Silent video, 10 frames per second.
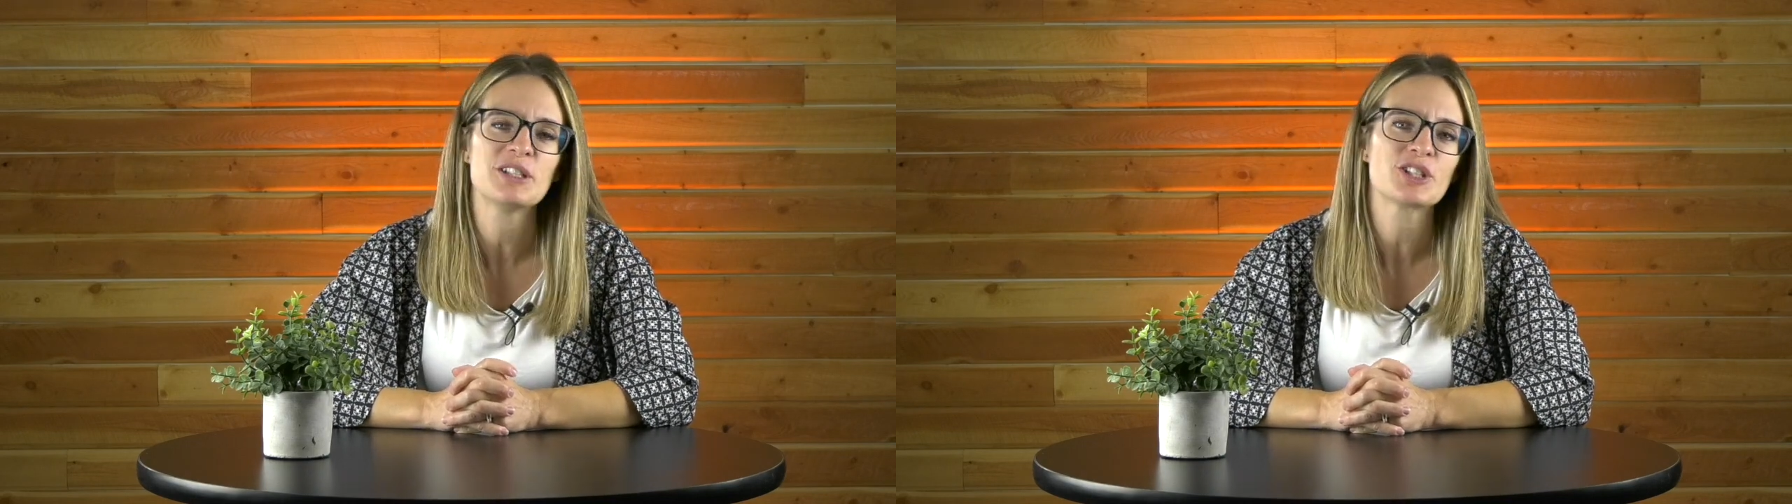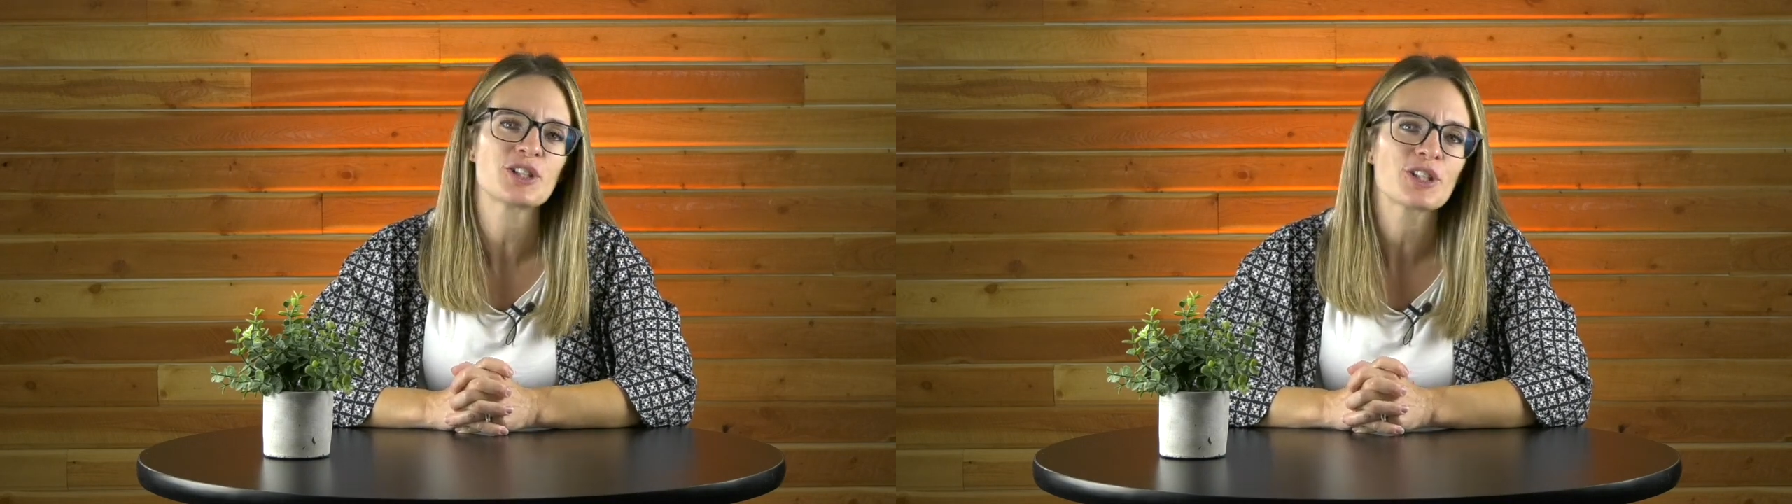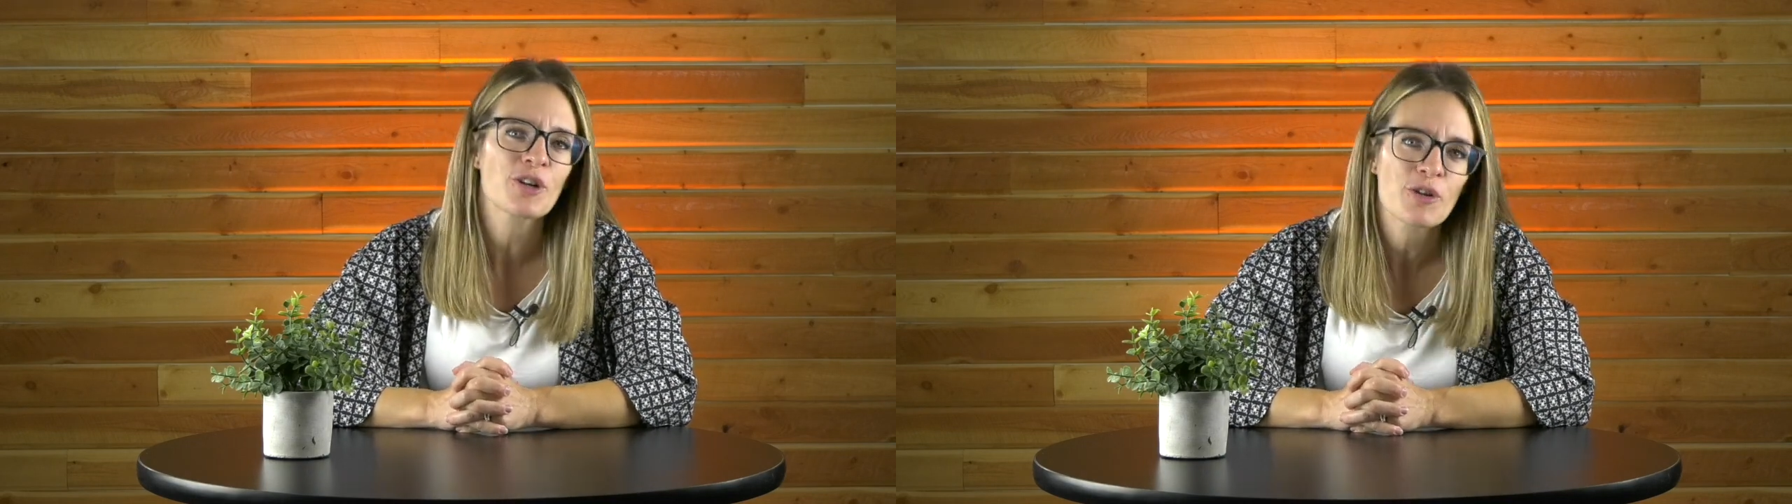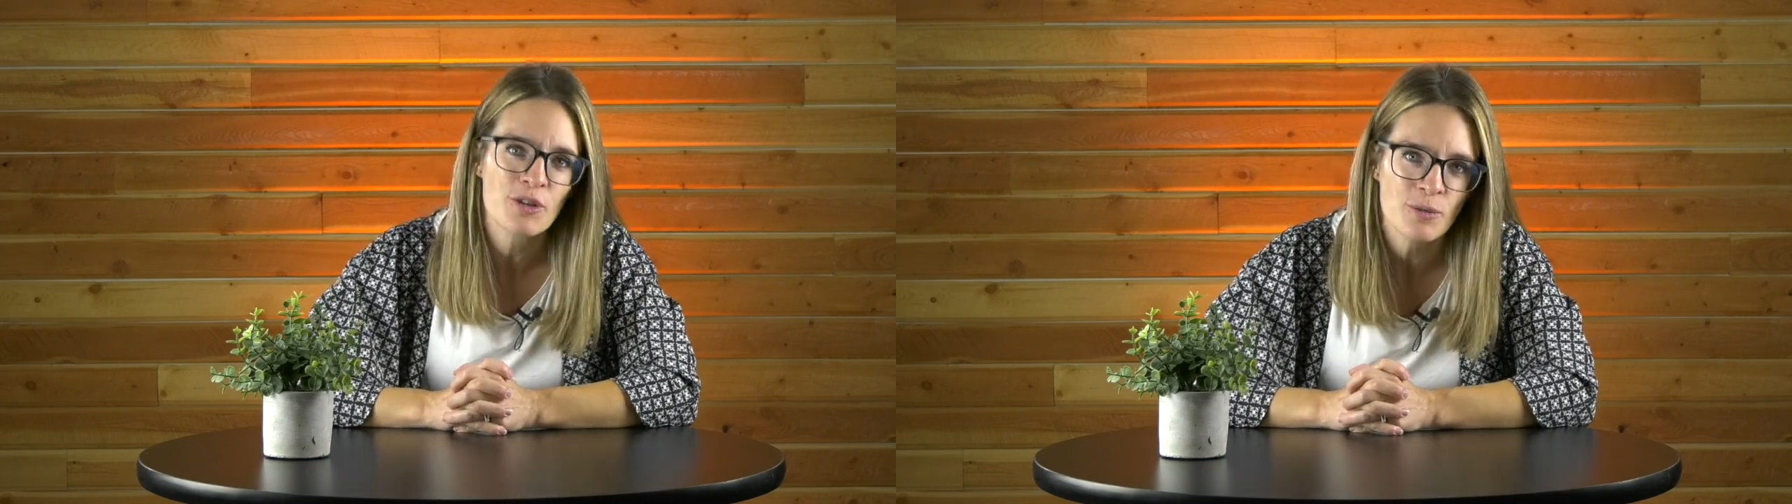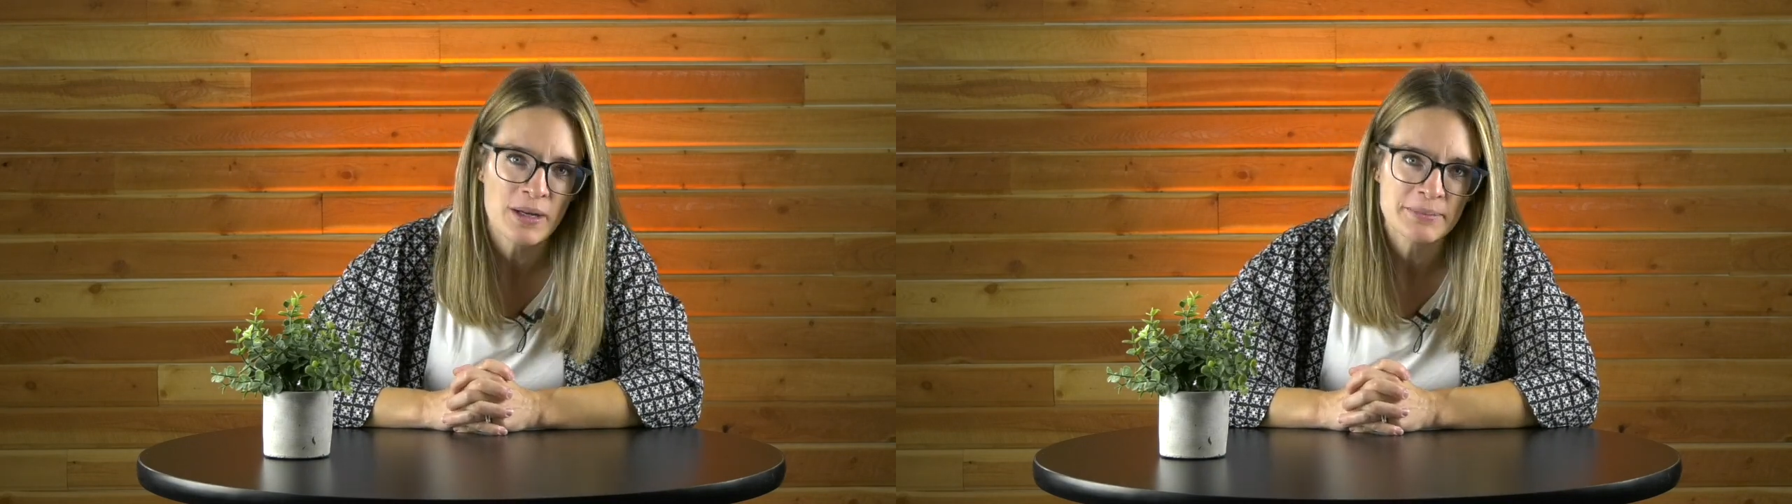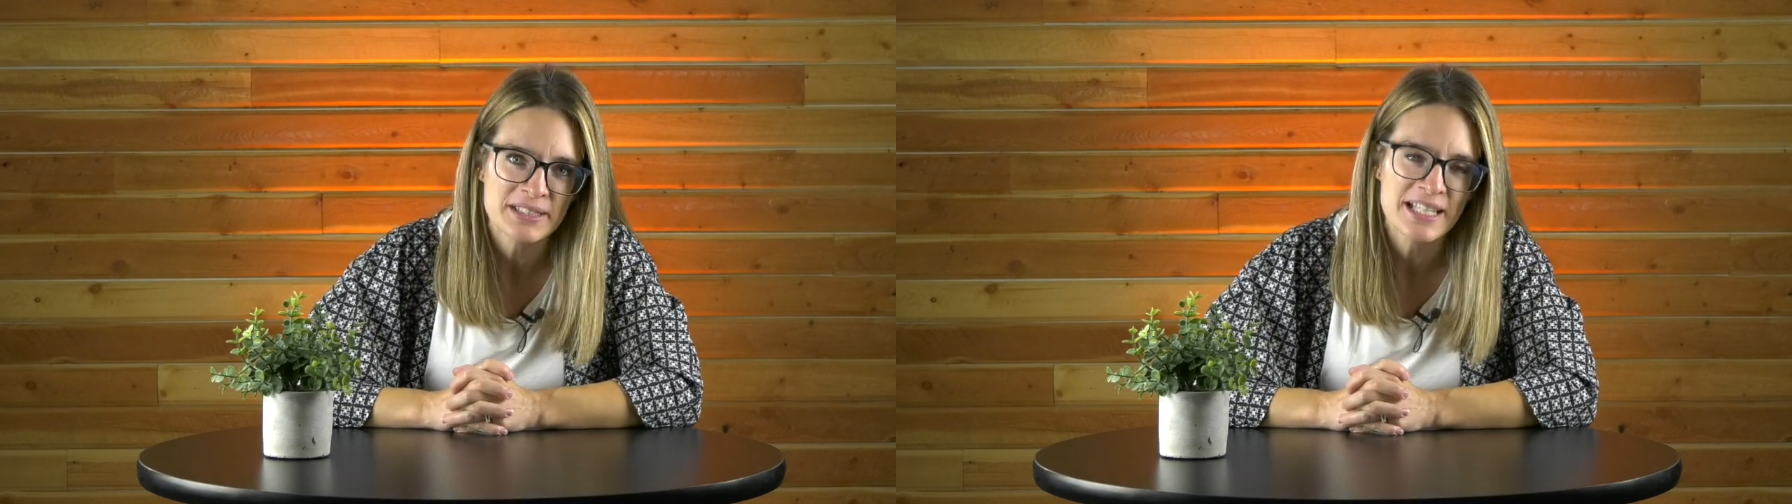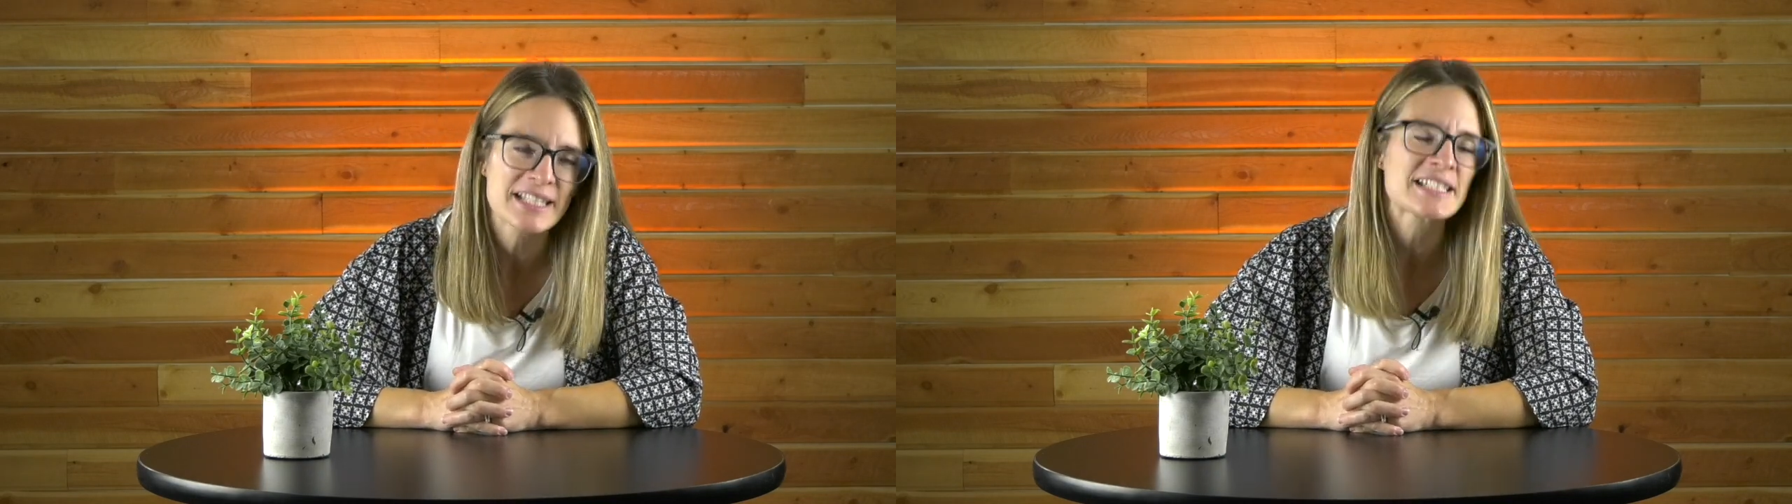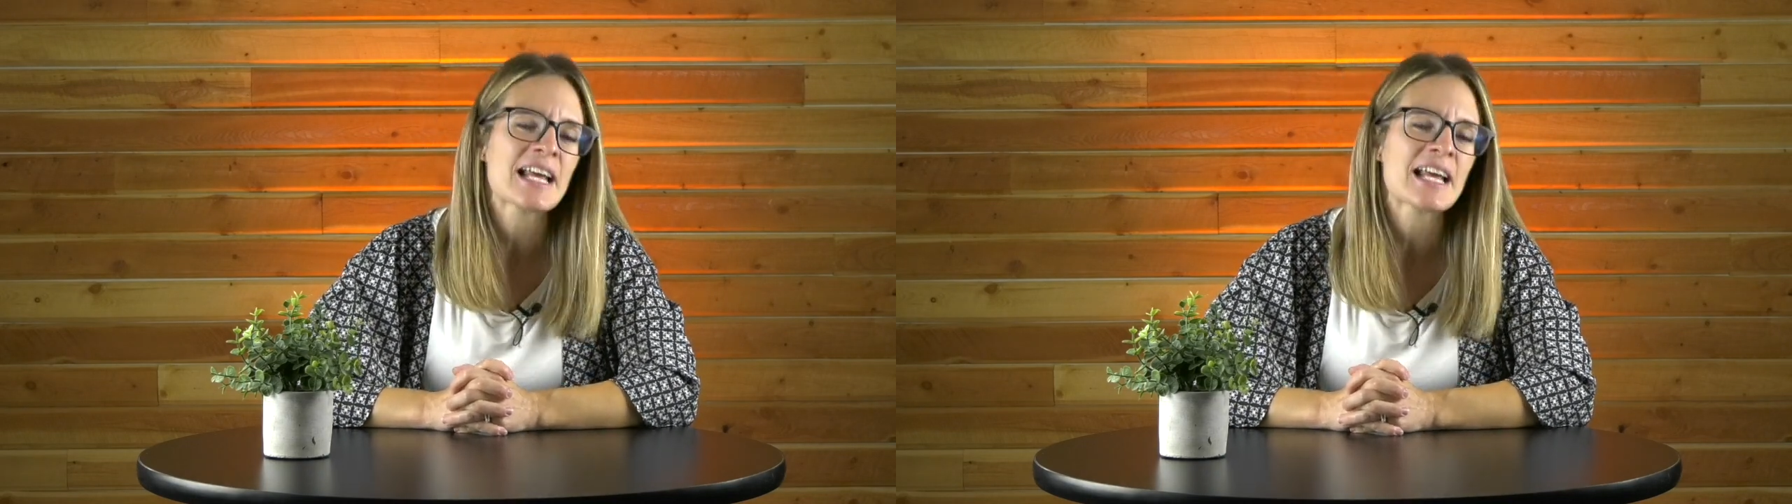be sure to go to the website,